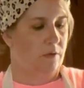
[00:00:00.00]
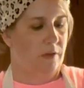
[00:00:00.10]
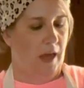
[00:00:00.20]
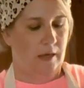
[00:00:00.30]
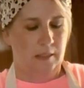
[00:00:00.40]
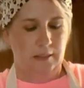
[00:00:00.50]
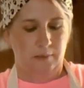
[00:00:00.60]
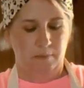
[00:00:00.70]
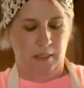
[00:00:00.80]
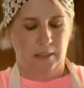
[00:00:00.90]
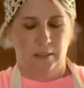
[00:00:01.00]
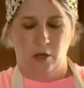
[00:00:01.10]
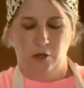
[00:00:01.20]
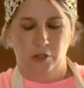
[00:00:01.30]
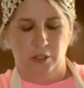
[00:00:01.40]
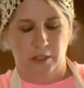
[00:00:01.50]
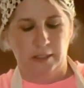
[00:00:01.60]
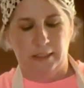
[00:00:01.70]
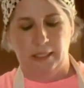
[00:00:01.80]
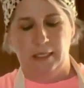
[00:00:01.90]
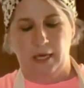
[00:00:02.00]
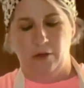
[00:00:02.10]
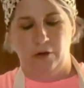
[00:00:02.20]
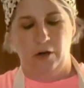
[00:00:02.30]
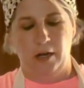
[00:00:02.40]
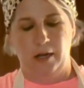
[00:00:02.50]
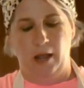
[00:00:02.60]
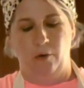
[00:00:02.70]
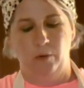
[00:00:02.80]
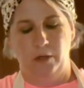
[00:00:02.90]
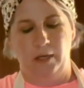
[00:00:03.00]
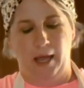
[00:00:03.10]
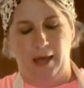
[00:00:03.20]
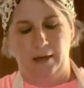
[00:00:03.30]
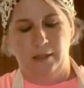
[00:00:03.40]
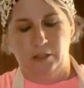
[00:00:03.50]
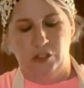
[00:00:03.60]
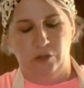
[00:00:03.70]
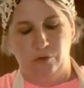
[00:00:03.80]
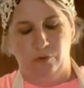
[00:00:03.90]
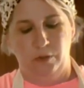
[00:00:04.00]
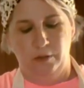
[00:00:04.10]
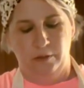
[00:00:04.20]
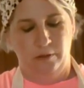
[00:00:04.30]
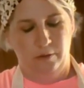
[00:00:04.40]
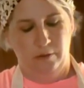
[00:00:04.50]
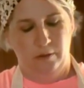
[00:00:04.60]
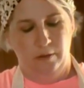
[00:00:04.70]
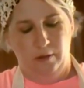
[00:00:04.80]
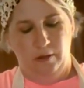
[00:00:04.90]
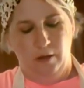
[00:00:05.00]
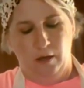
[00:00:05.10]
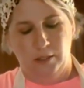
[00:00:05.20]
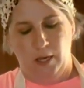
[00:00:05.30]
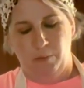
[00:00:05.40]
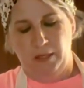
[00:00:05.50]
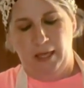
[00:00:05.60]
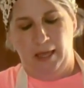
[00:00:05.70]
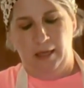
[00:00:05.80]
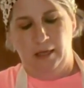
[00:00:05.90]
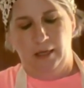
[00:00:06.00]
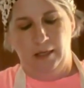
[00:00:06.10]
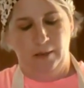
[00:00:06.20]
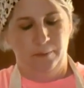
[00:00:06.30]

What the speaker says: So that is mixed all good and together, and now we're going to add it to on top of the cake.